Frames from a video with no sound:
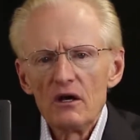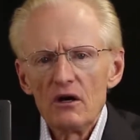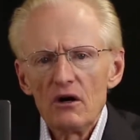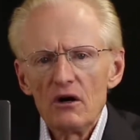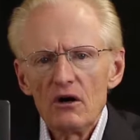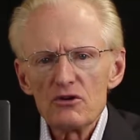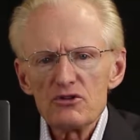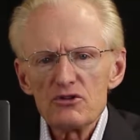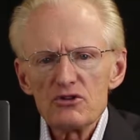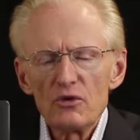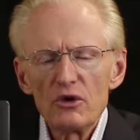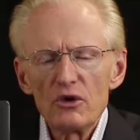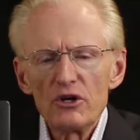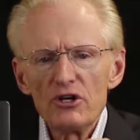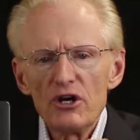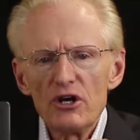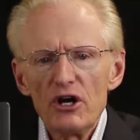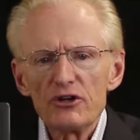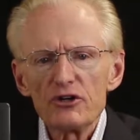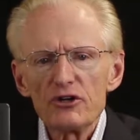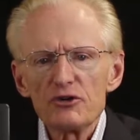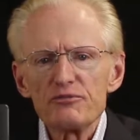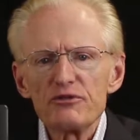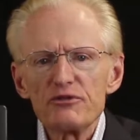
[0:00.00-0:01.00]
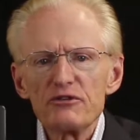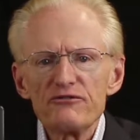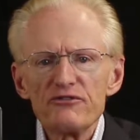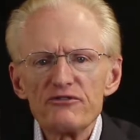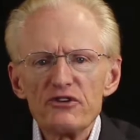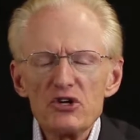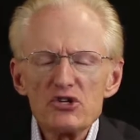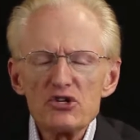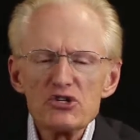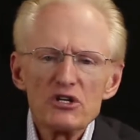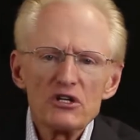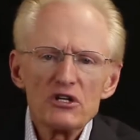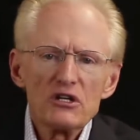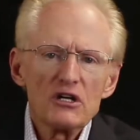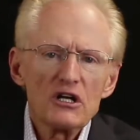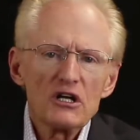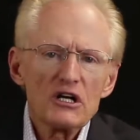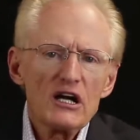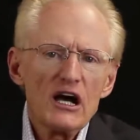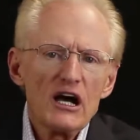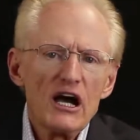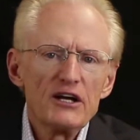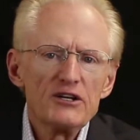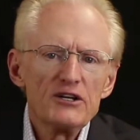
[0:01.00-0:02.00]
Also, another provision in a
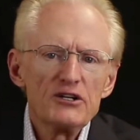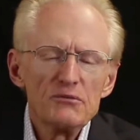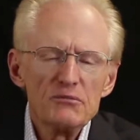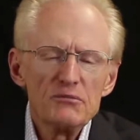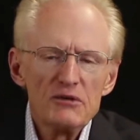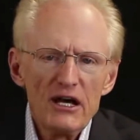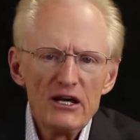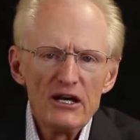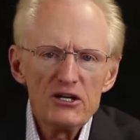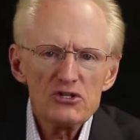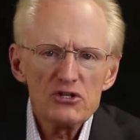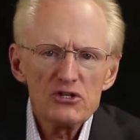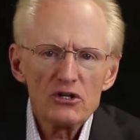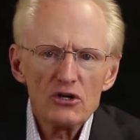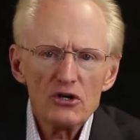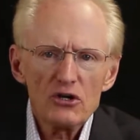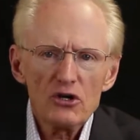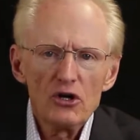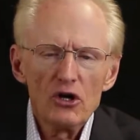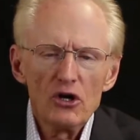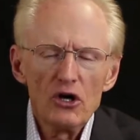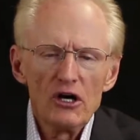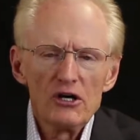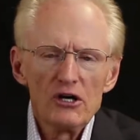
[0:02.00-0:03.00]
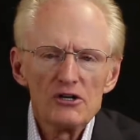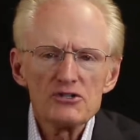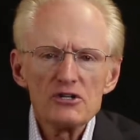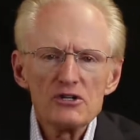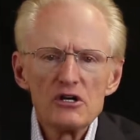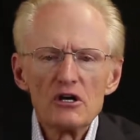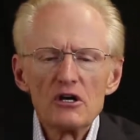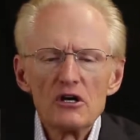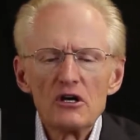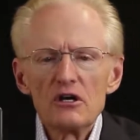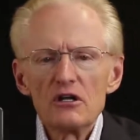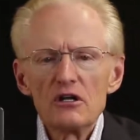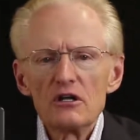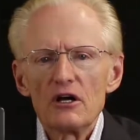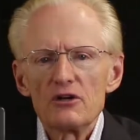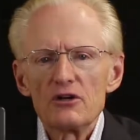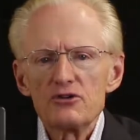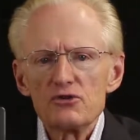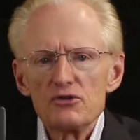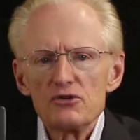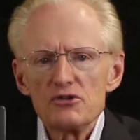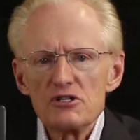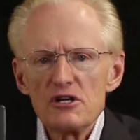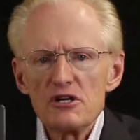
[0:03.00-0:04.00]
condemnation clause
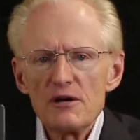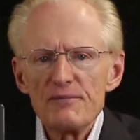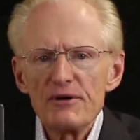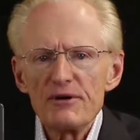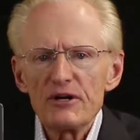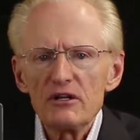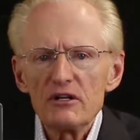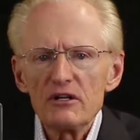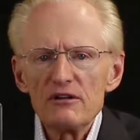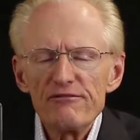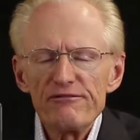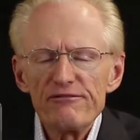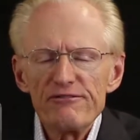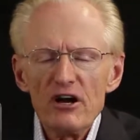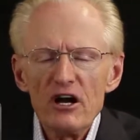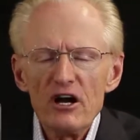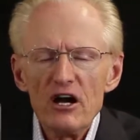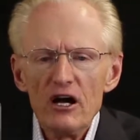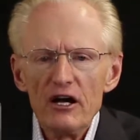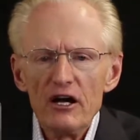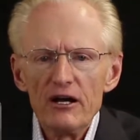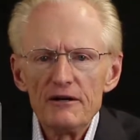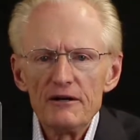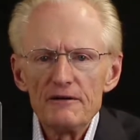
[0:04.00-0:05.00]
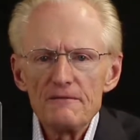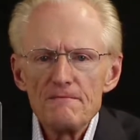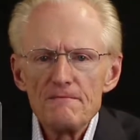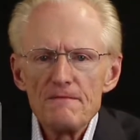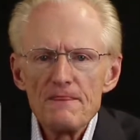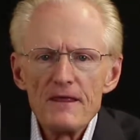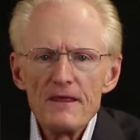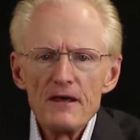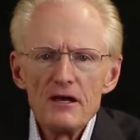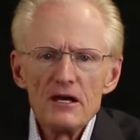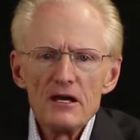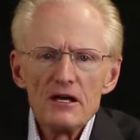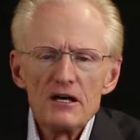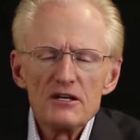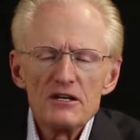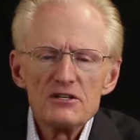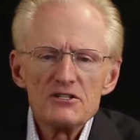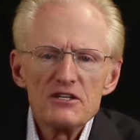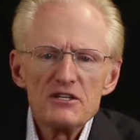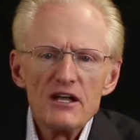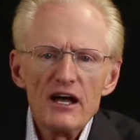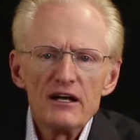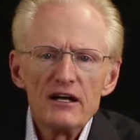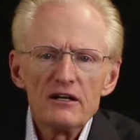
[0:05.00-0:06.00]
that you typically find
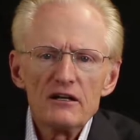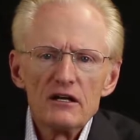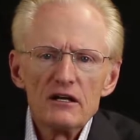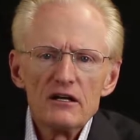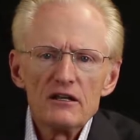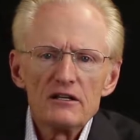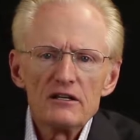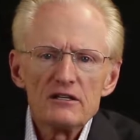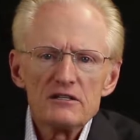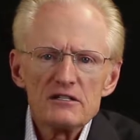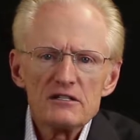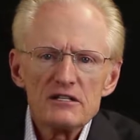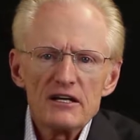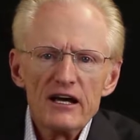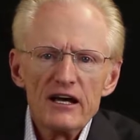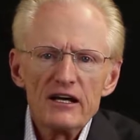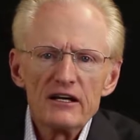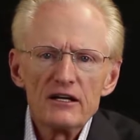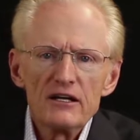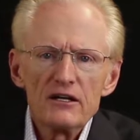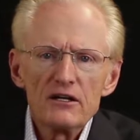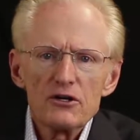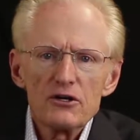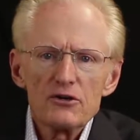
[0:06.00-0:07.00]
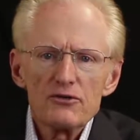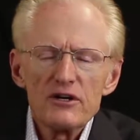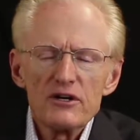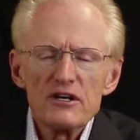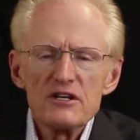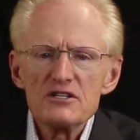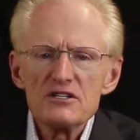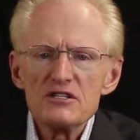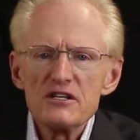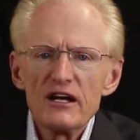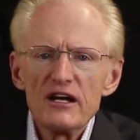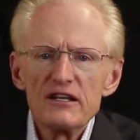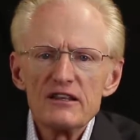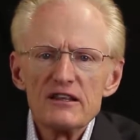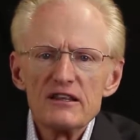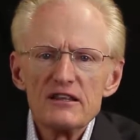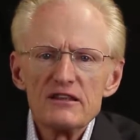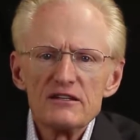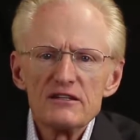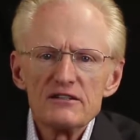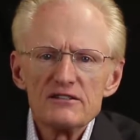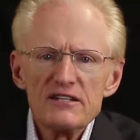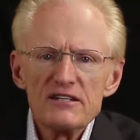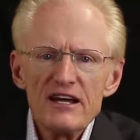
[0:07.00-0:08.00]
is that the tenant agrees that
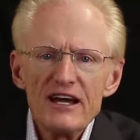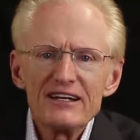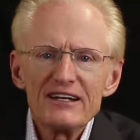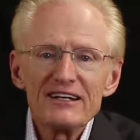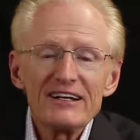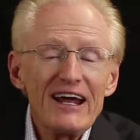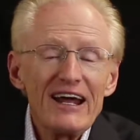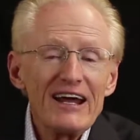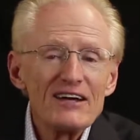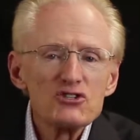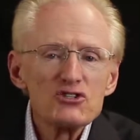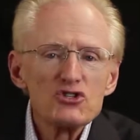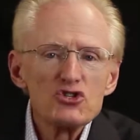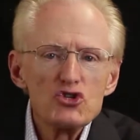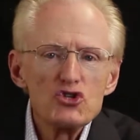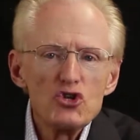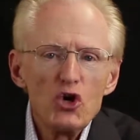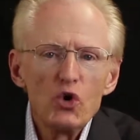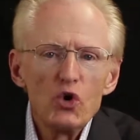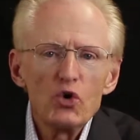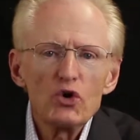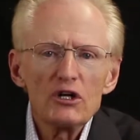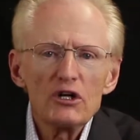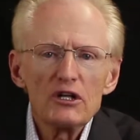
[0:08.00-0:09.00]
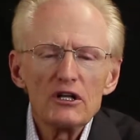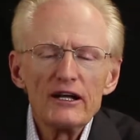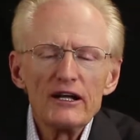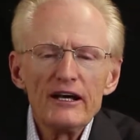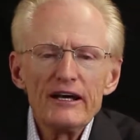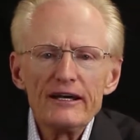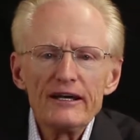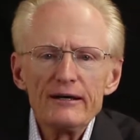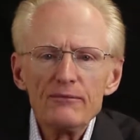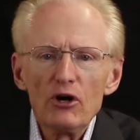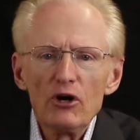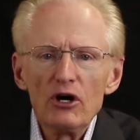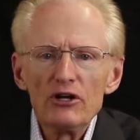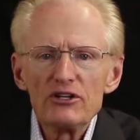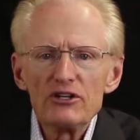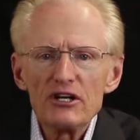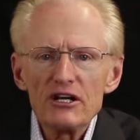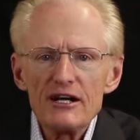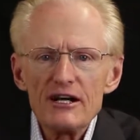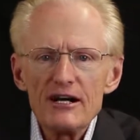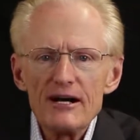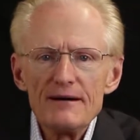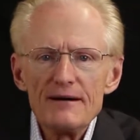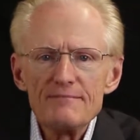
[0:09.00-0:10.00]
the tenant has no claim on the
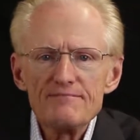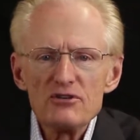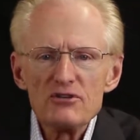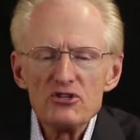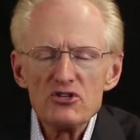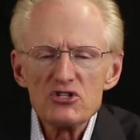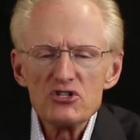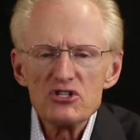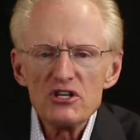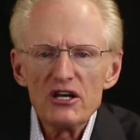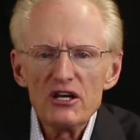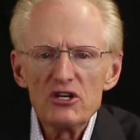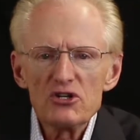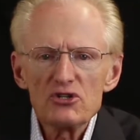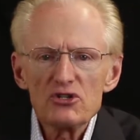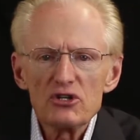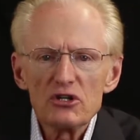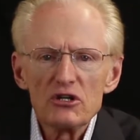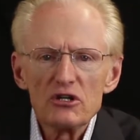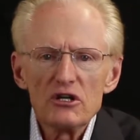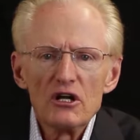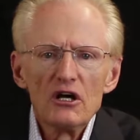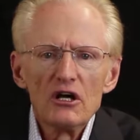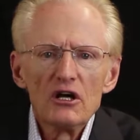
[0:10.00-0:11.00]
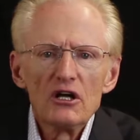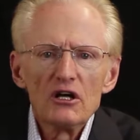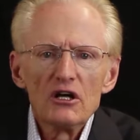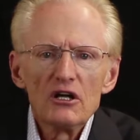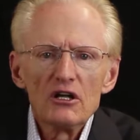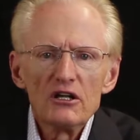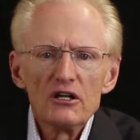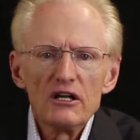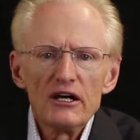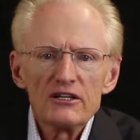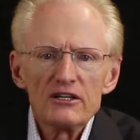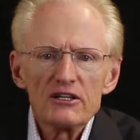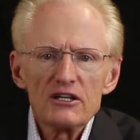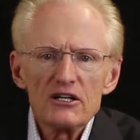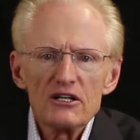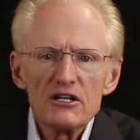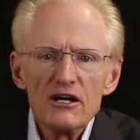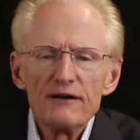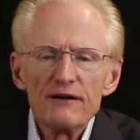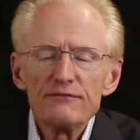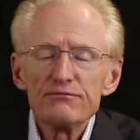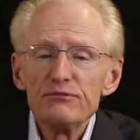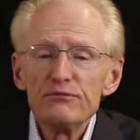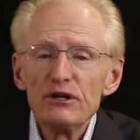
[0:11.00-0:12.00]
compensation that the
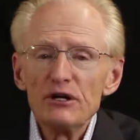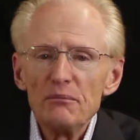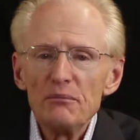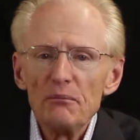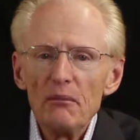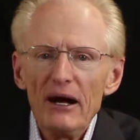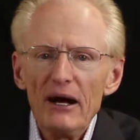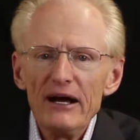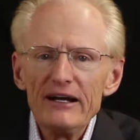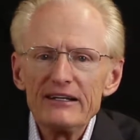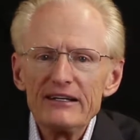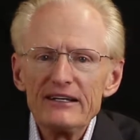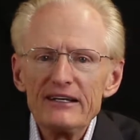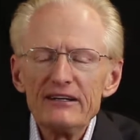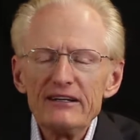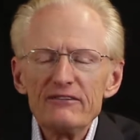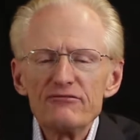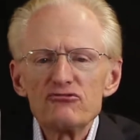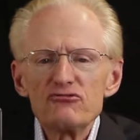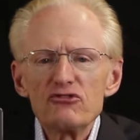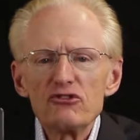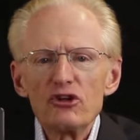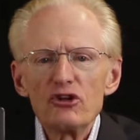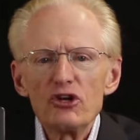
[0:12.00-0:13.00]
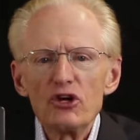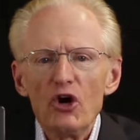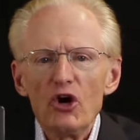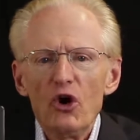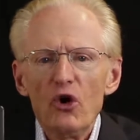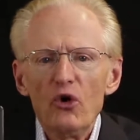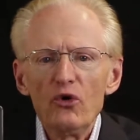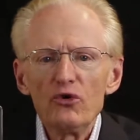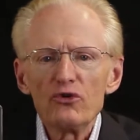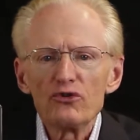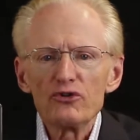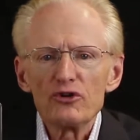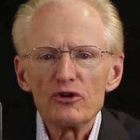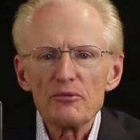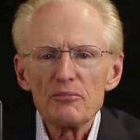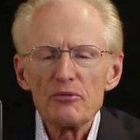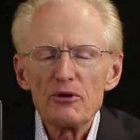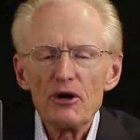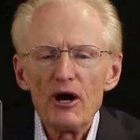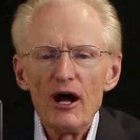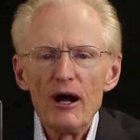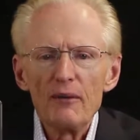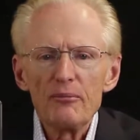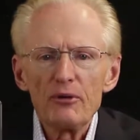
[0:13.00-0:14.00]
government might give to the owner of the
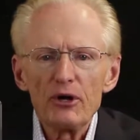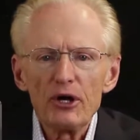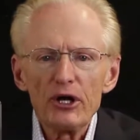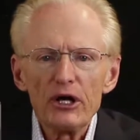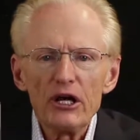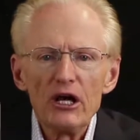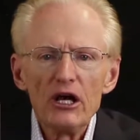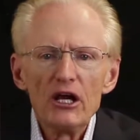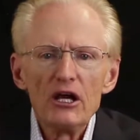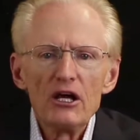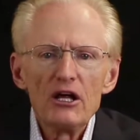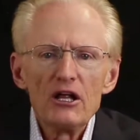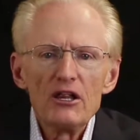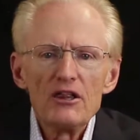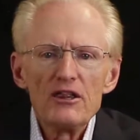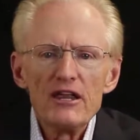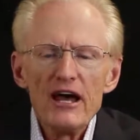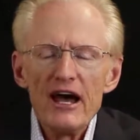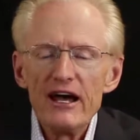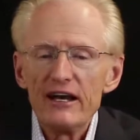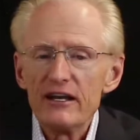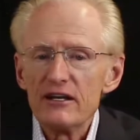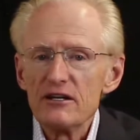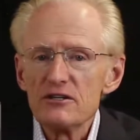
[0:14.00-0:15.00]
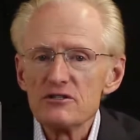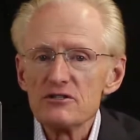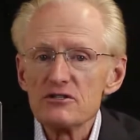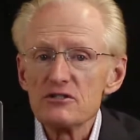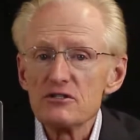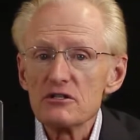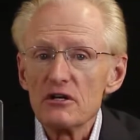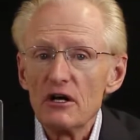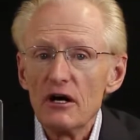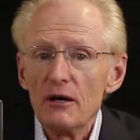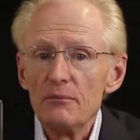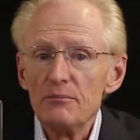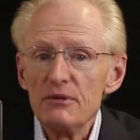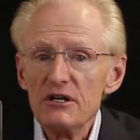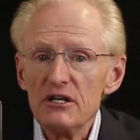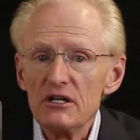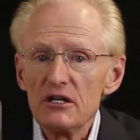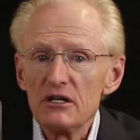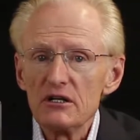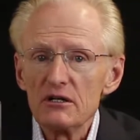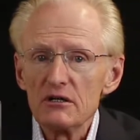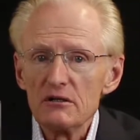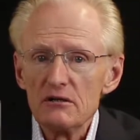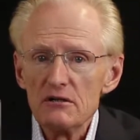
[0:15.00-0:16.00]
property that is
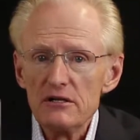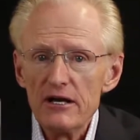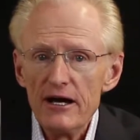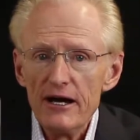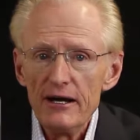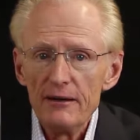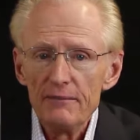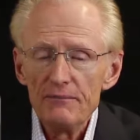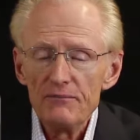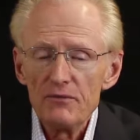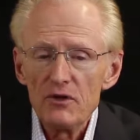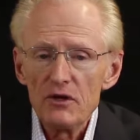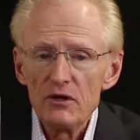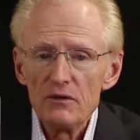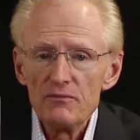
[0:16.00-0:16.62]
being condemned.